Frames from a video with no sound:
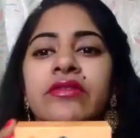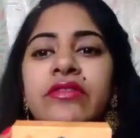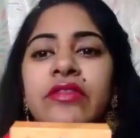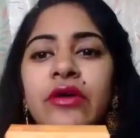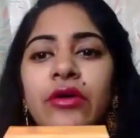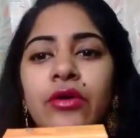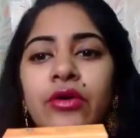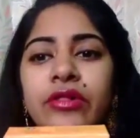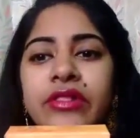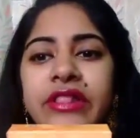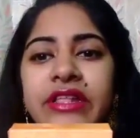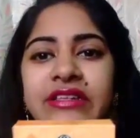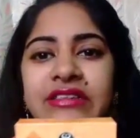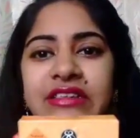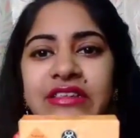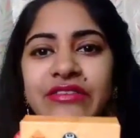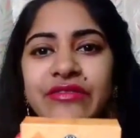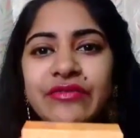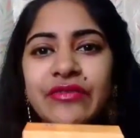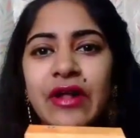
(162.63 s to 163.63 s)
So
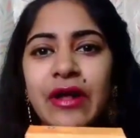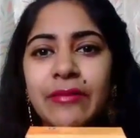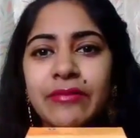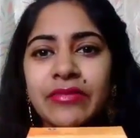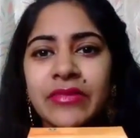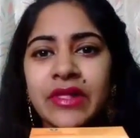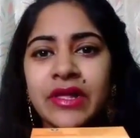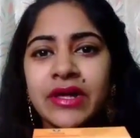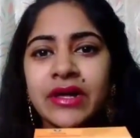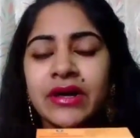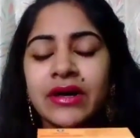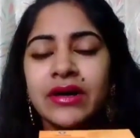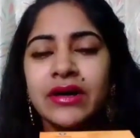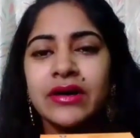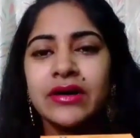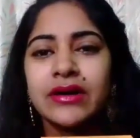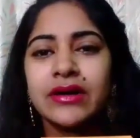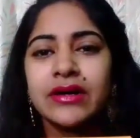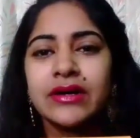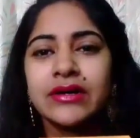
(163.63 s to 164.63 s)
this is from
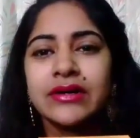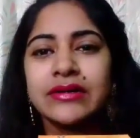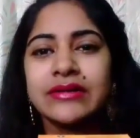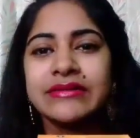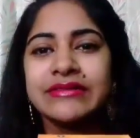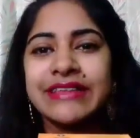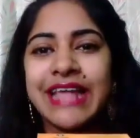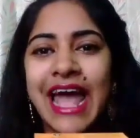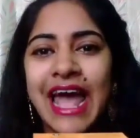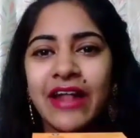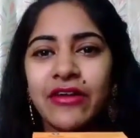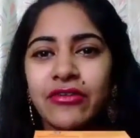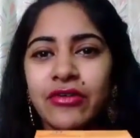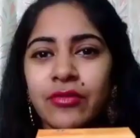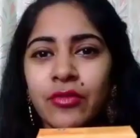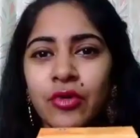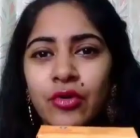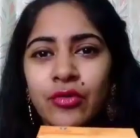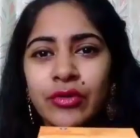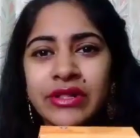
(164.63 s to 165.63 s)
the tan
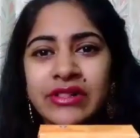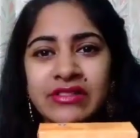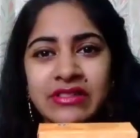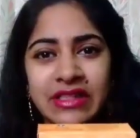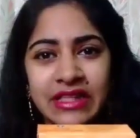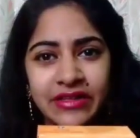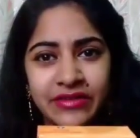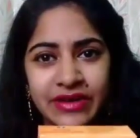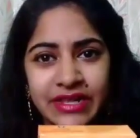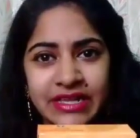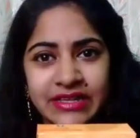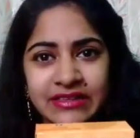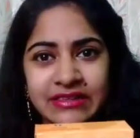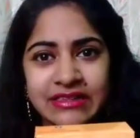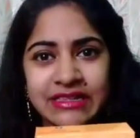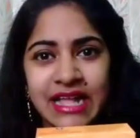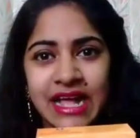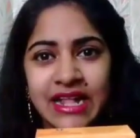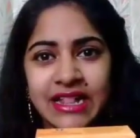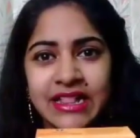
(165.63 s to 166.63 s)
removal
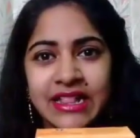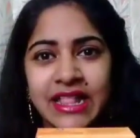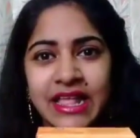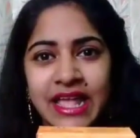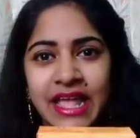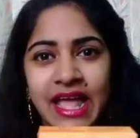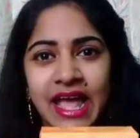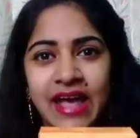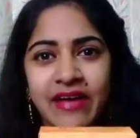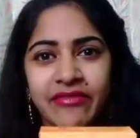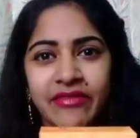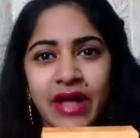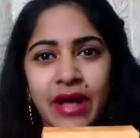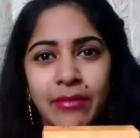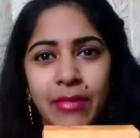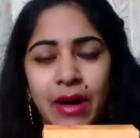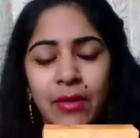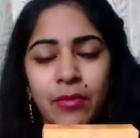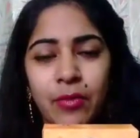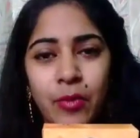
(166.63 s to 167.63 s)
series that they have
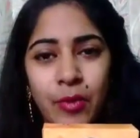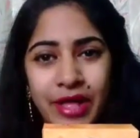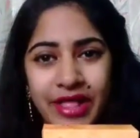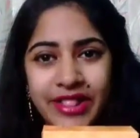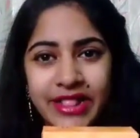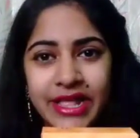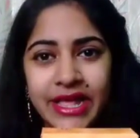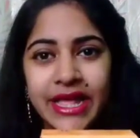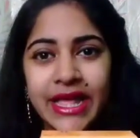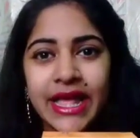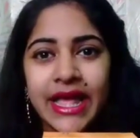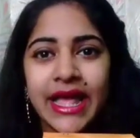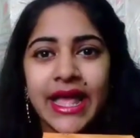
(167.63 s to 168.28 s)
come up with